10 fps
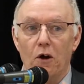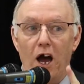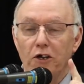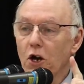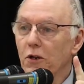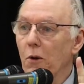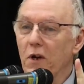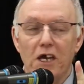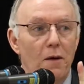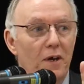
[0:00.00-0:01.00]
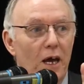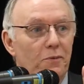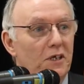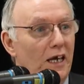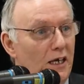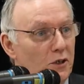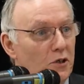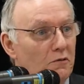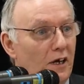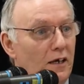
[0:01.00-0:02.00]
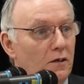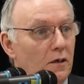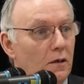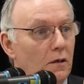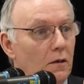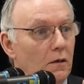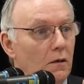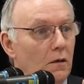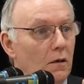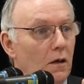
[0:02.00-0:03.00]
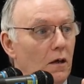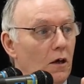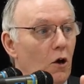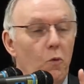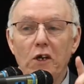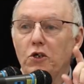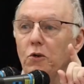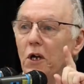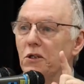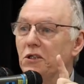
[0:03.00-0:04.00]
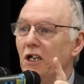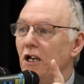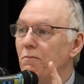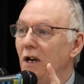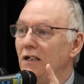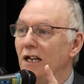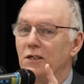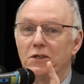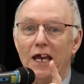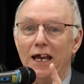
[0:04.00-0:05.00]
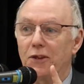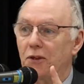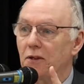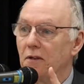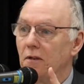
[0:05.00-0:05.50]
I know that we're coming up to Easter, right? We do not celebrate his death.